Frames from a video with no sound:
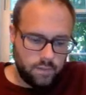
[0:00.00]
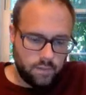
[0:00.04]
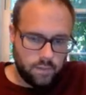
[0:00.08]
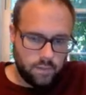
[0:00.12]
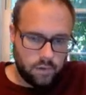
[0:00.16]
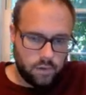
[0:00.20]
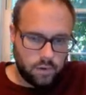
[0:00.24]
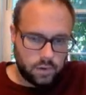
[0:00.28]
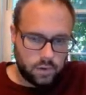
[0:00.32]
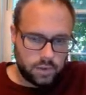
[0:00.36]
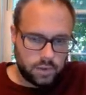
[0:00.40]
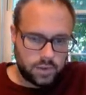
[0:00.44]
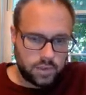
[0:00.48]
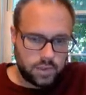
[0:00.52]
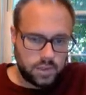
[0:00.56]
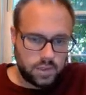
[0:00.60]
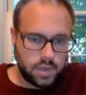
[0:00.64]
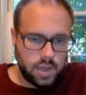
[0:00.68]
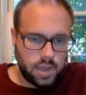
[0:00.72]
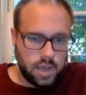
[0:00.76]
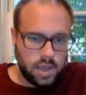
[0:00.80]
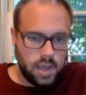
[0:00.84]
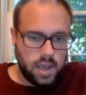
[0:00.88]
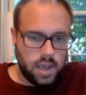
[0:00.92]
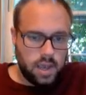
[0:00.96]
volts
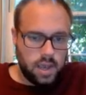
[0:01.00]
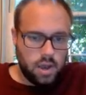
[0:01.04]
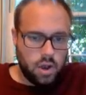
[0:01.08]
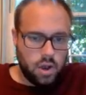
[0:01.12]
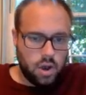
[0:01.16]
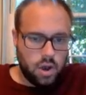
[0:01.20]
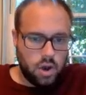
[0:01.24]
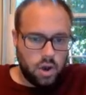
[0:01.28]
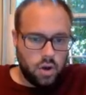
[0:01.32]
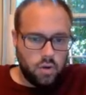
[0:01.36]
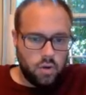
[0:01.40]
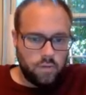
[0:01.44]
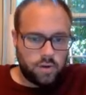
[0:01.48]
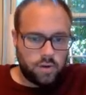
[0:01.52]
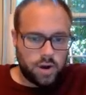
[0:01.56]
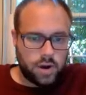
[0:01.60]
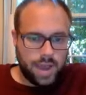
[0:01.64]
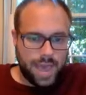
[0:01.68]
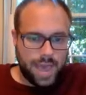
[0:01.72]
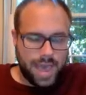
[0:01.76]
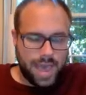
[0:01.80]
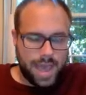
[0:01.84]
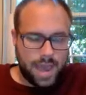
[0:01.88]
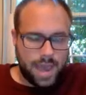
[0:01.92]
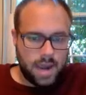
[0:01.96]
over
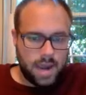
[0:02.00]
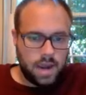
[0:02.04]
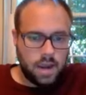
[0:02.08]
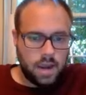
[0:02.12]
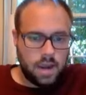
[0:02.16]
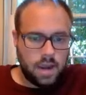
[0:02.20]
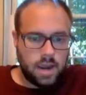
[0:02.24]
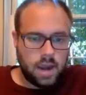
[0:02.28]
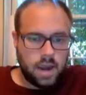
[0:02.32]
N.